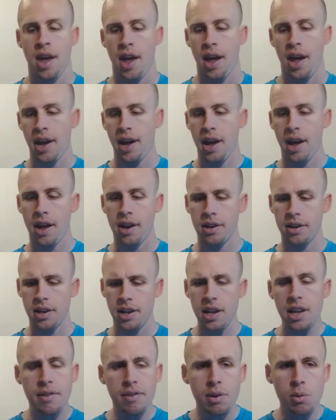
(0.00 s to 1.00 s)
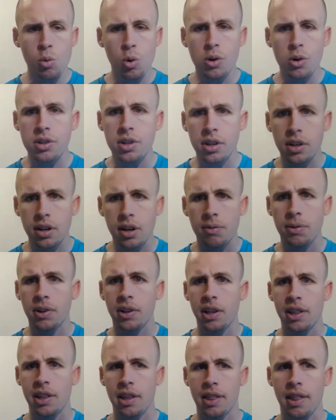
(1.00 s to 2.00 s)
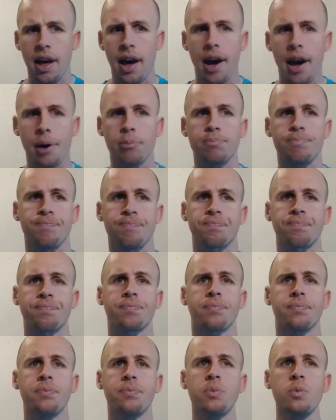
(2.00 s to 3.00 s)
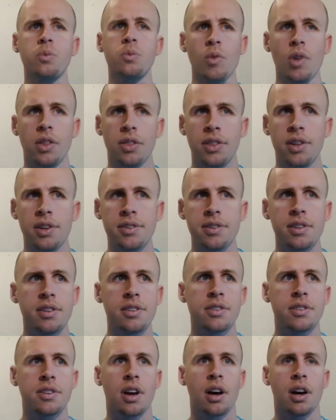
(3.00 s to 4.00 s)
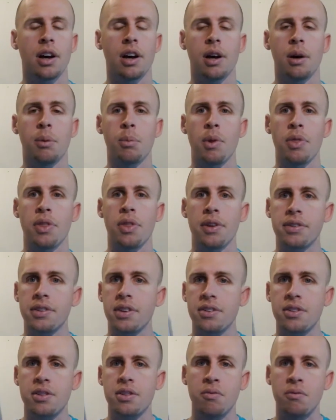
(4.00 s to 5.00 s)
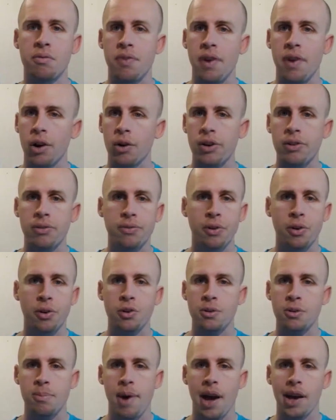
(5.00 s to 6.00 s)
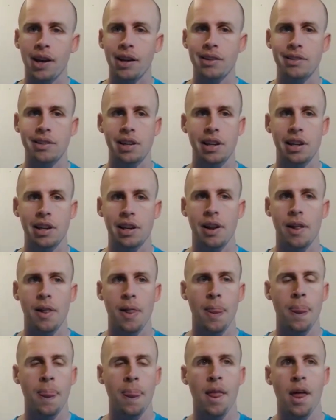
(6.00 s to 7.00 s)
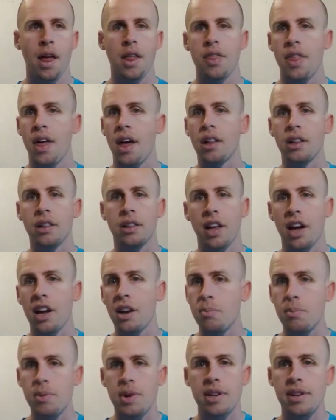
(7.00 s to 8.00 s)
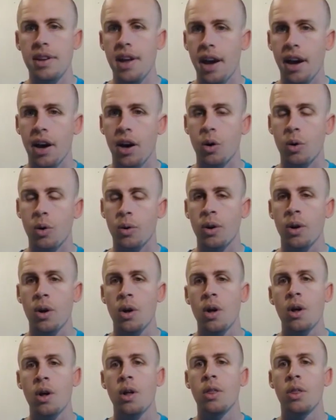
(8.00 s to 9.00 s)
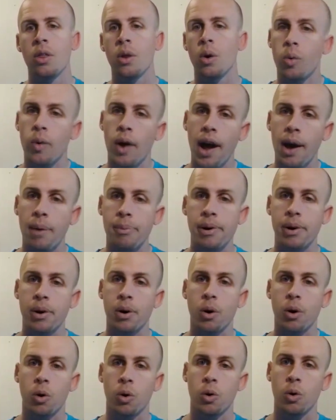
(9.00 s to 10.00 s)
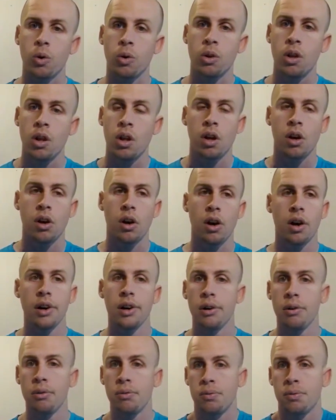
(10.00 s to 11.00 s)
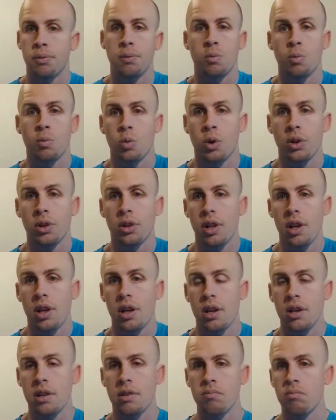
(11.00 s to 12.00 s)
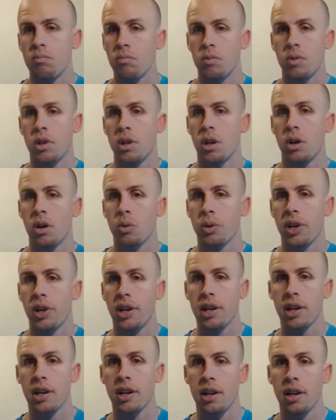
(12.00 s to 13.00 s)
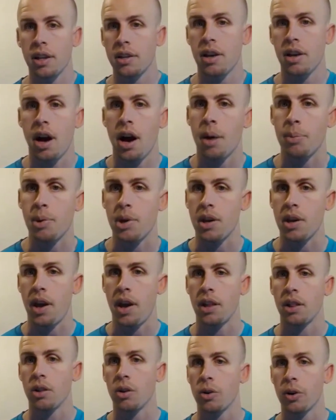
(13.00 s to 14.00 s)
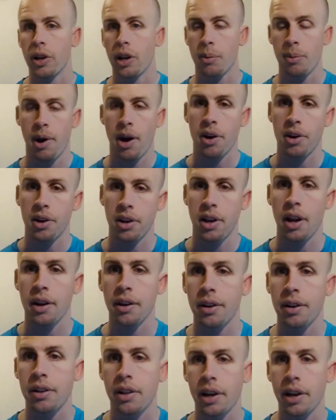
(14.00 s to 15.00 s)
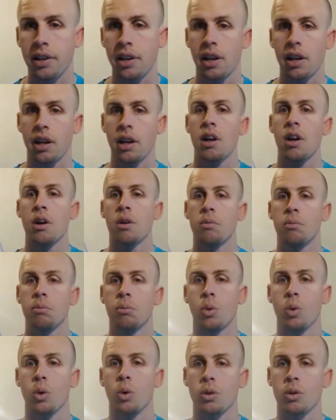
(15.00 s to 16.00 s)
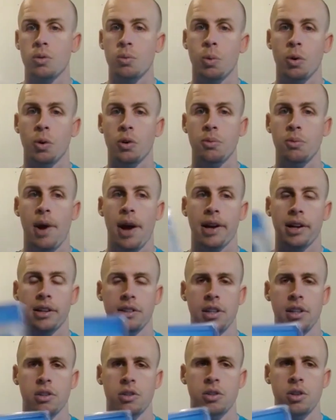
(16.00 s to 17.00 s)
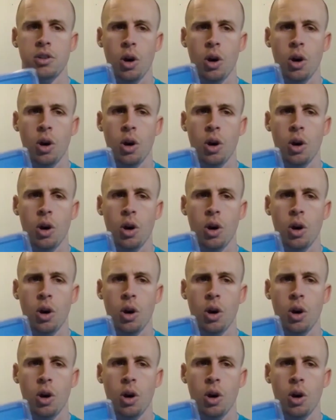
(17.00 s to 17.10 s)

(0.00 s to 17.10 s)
And even more significantly than that, this is the very first magazine that led me down the rabbit hole of really, getting into this hobby and learning about it and collecting more sports magazines.